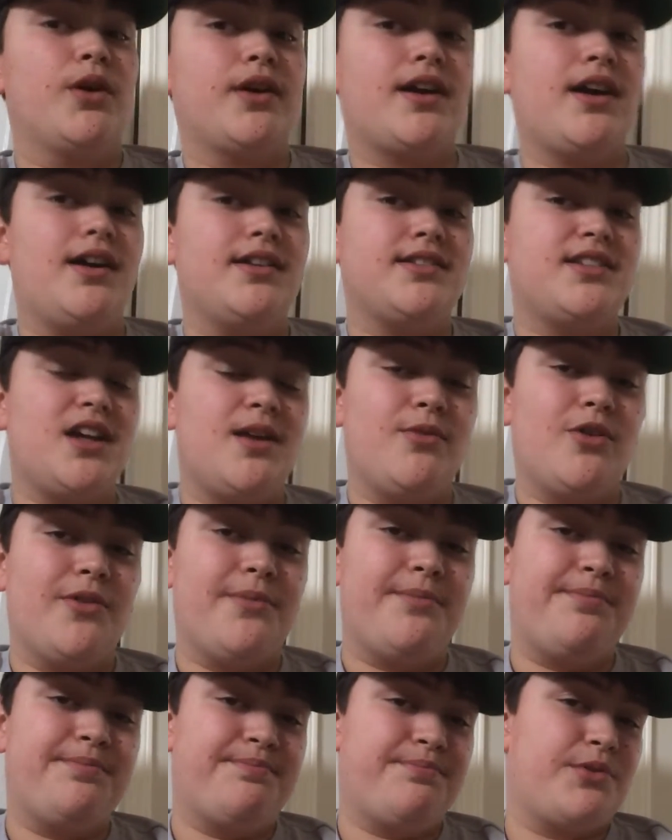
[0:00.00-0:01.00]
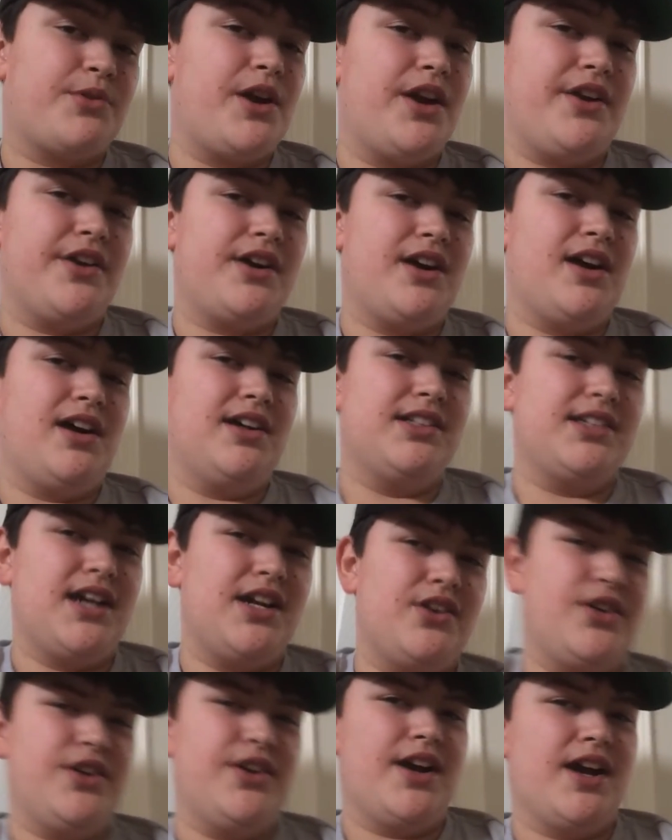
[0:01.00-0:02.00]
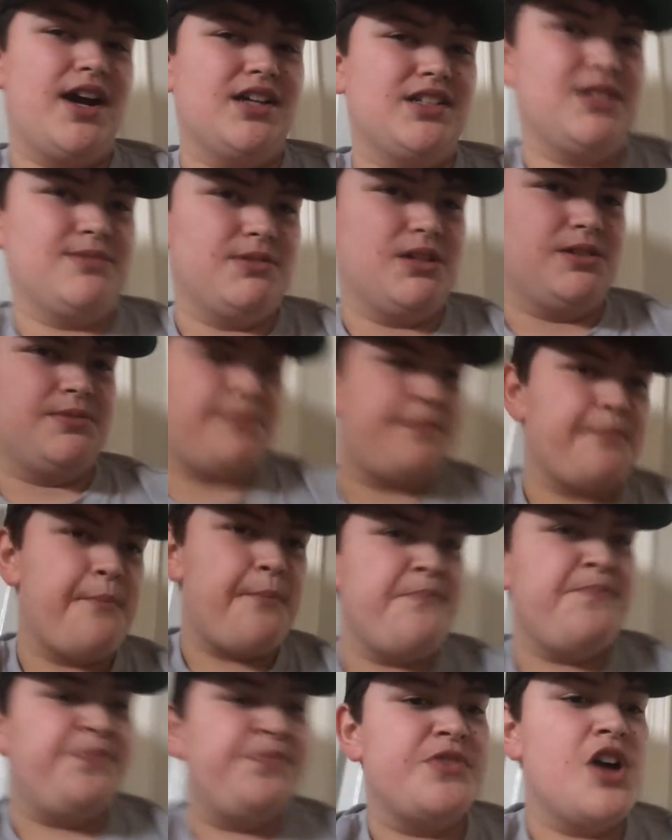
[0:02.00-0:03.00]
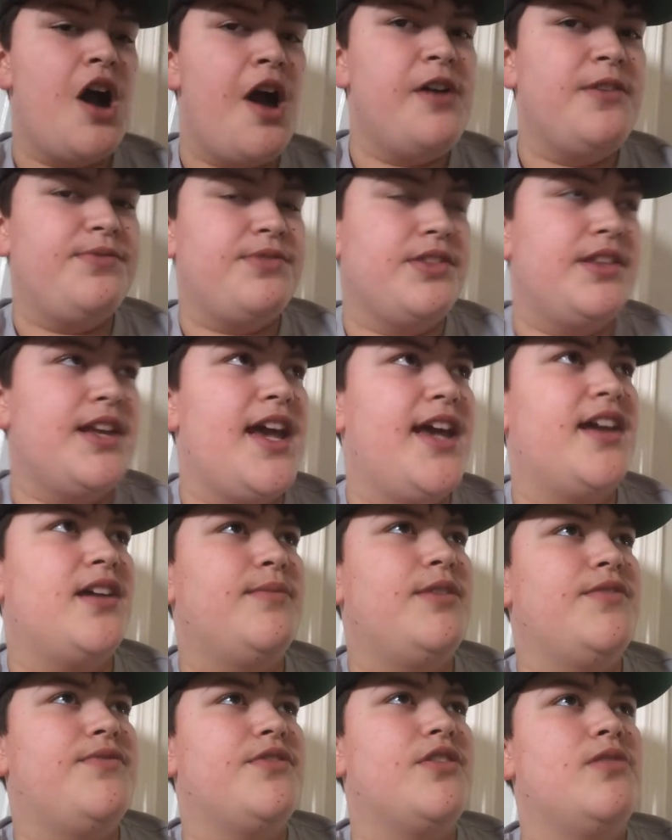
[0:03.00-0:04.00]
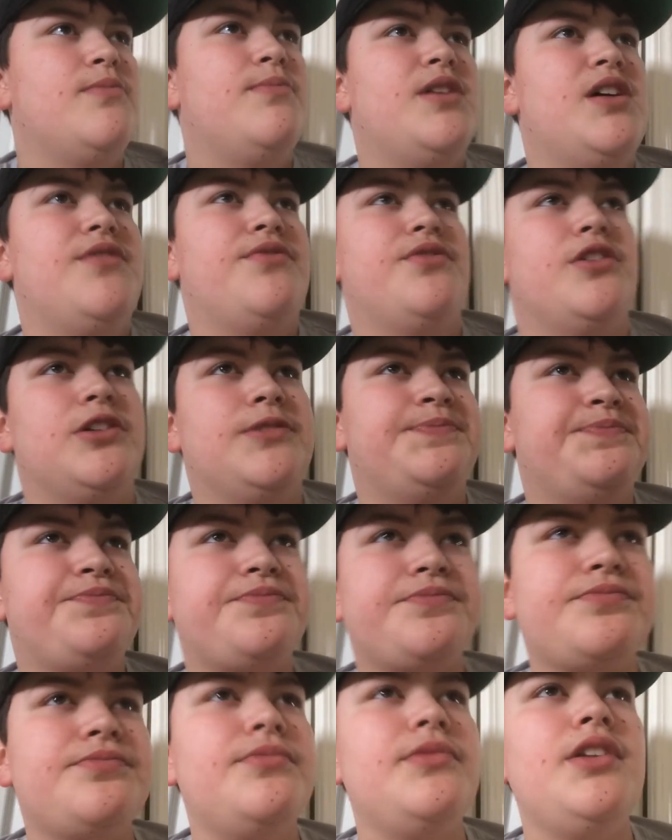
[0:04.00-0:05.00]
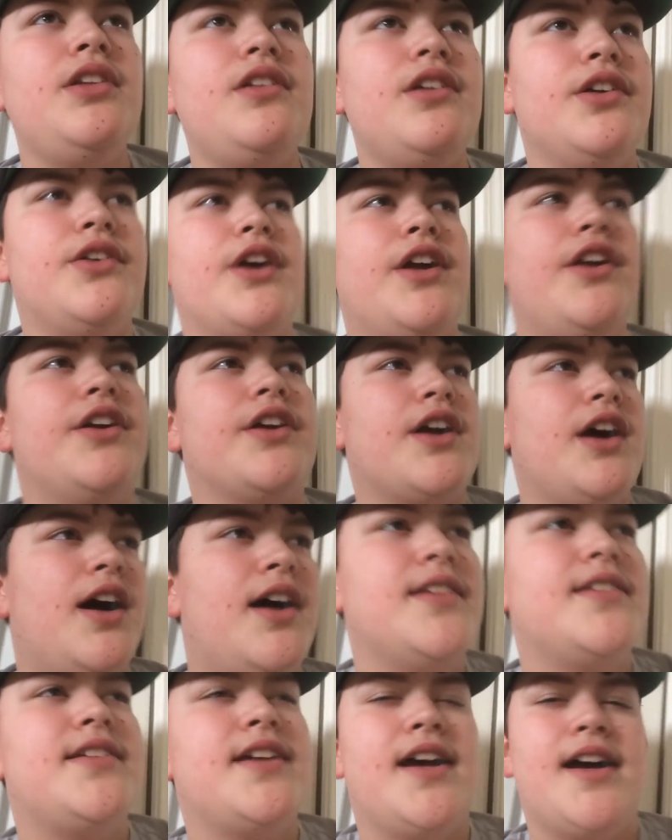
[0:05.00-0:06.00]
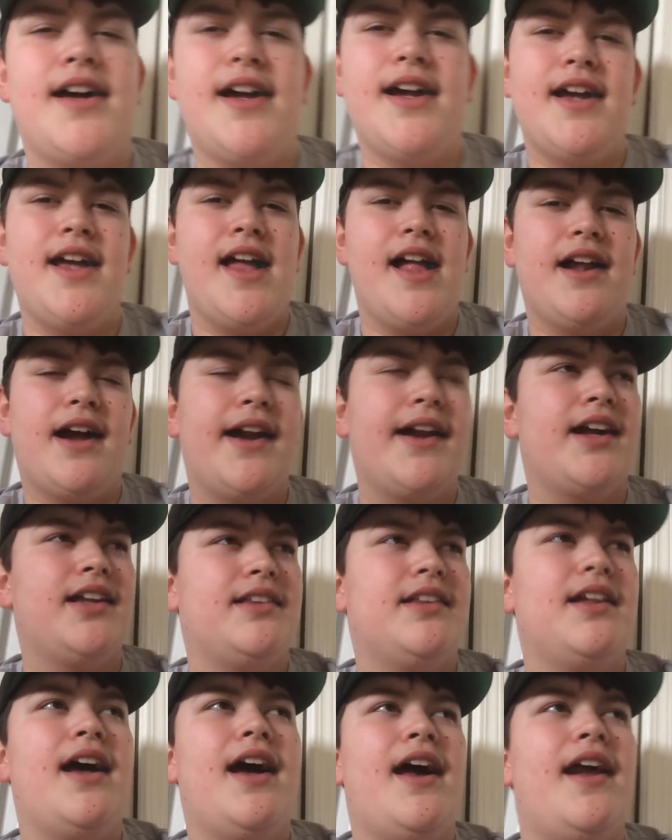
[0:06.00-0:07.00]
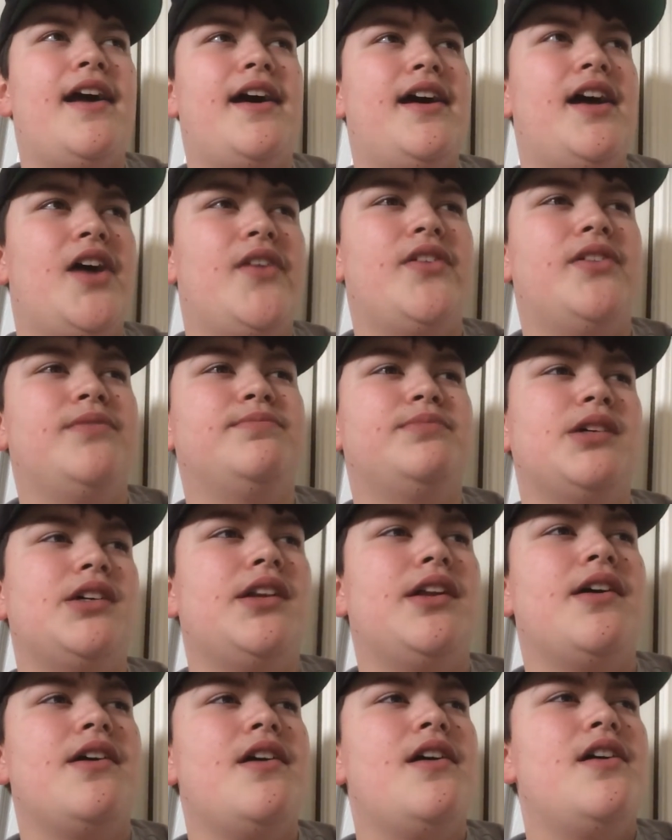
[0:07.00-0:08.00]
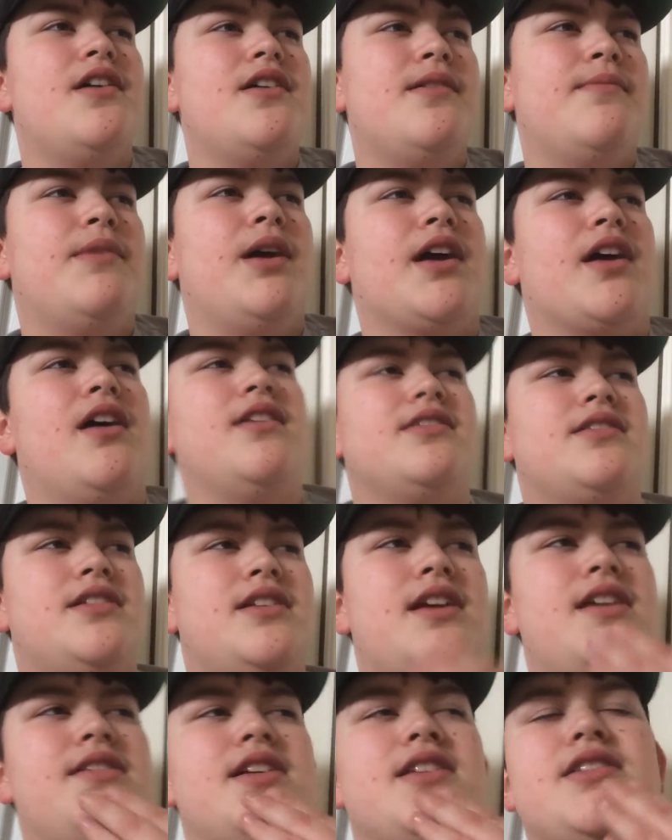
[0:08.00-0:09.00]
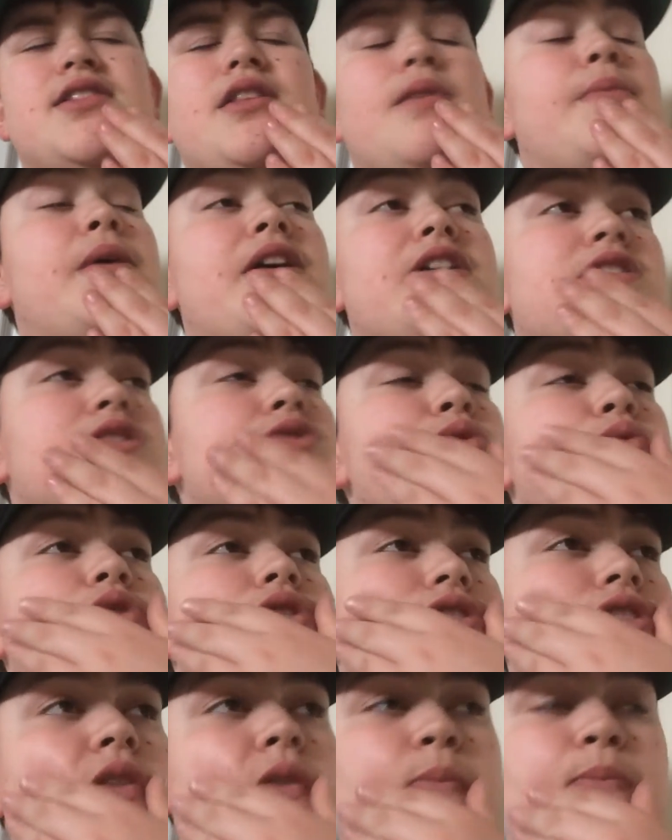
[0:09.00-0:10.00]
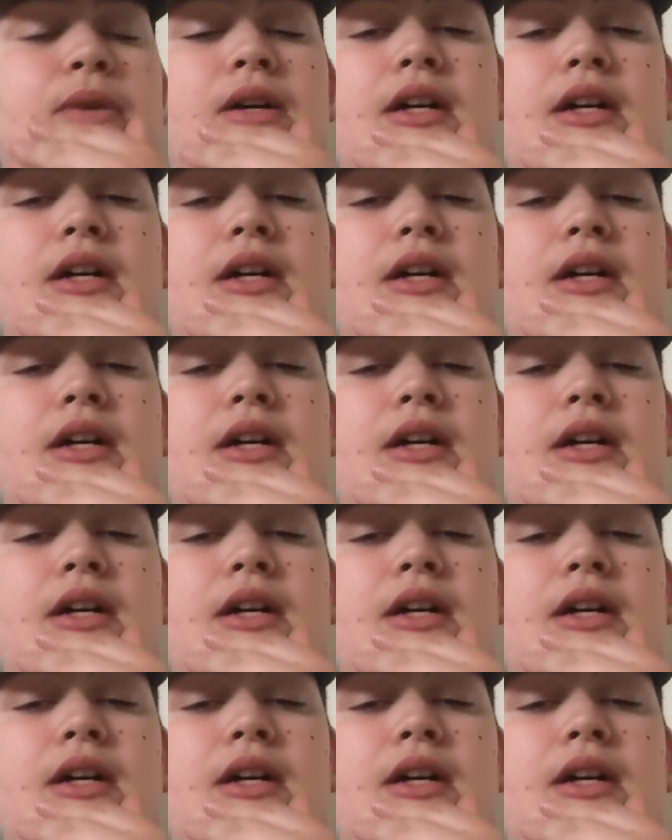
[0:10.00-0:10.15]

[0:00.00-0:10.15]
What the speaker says: content, more greater content. I know you guys have been nagging me for a bit for greater content. And I get that. I haven't been... My content isn't the best in the world,